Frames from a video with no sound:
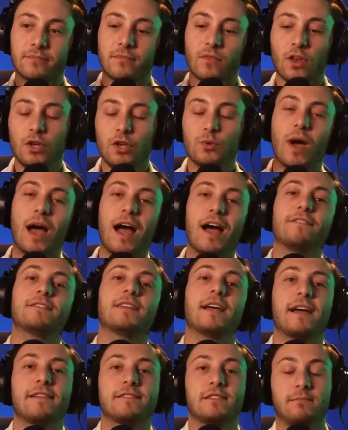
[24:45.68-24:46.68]
you have to
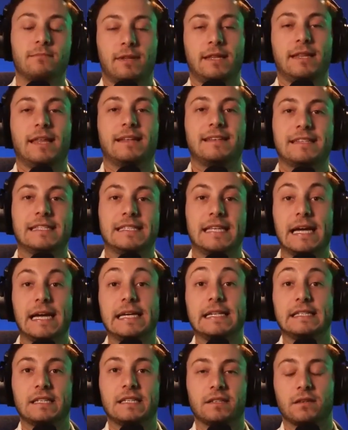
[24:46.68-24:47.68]
have something that's
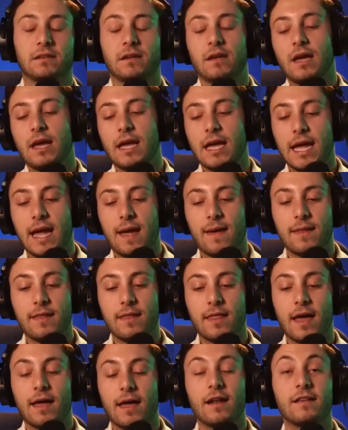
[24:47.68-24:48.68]
enticing. and
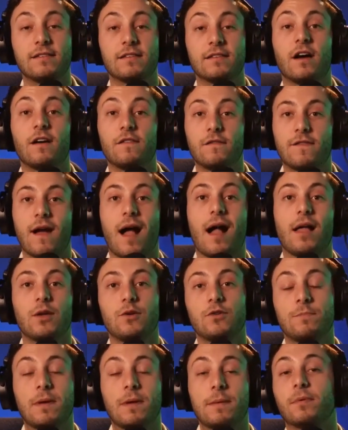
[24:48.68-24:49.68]
that is of value
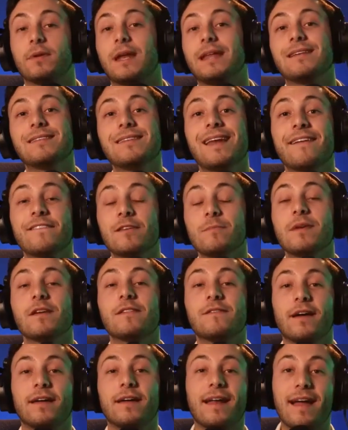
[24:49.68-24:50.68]
to people. And it doesn't have to be
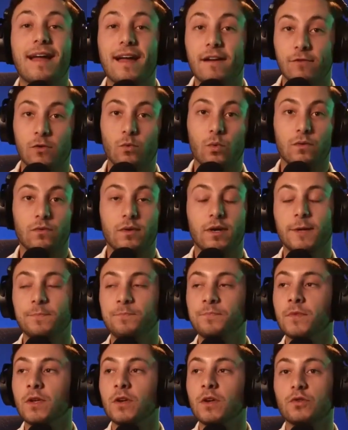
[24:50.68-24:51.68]
of value to everyone, right?
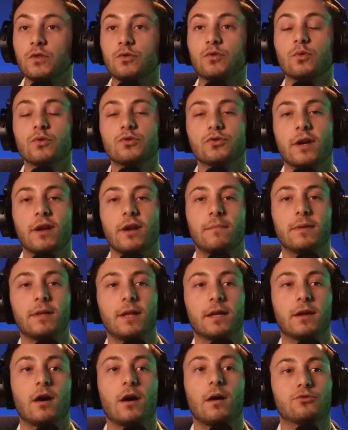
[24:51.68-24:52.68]
So don't try to be
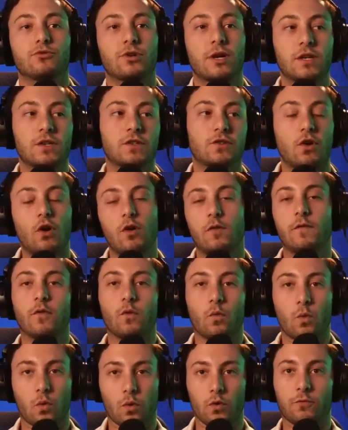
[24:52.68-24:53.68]
like, oh, I'm trying to solve the
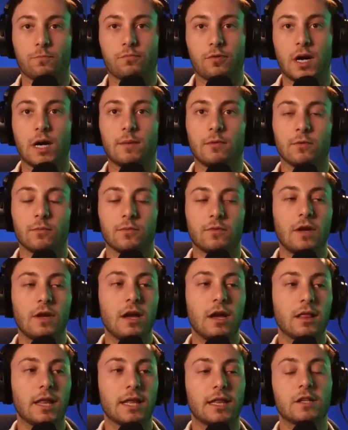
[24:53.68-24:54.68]
world's problems.
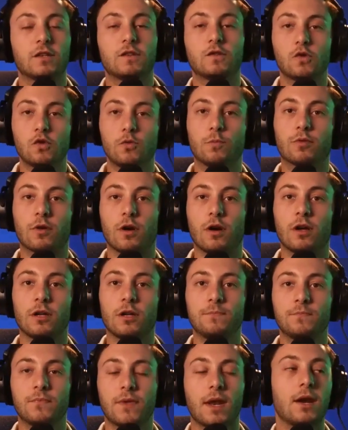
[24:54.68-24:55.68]
Like it's too broad.
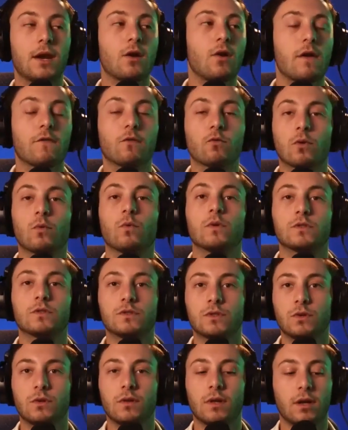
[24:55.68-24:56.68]
And I know everyone wants
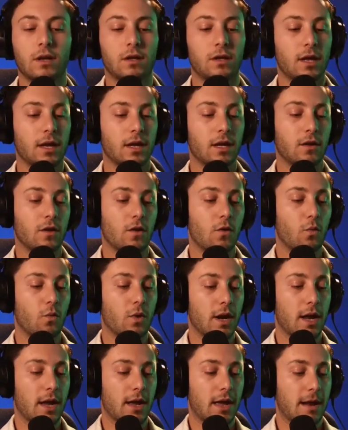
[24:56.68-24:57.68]
to do that. And like,
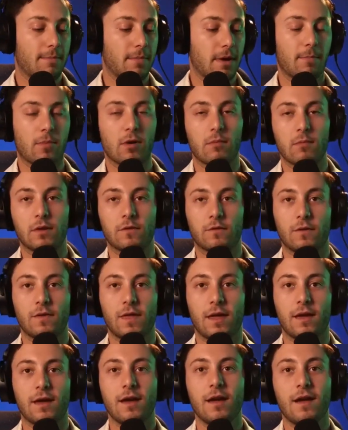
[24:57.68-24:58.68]
when I had my bar mitzvah,
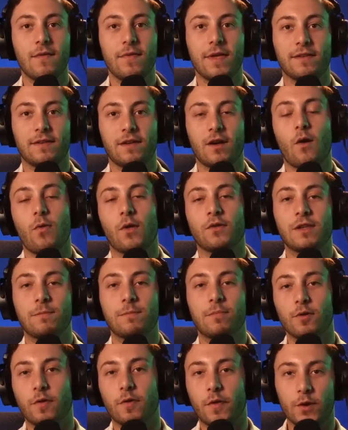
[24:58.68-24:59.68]
they say, oh, the
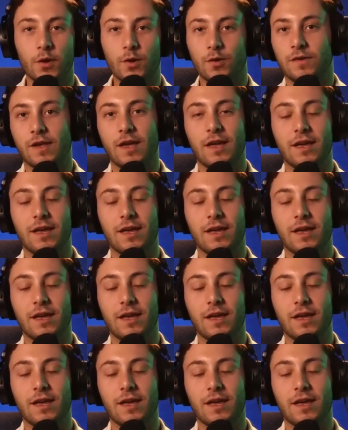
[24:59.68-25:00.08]
typical thing you say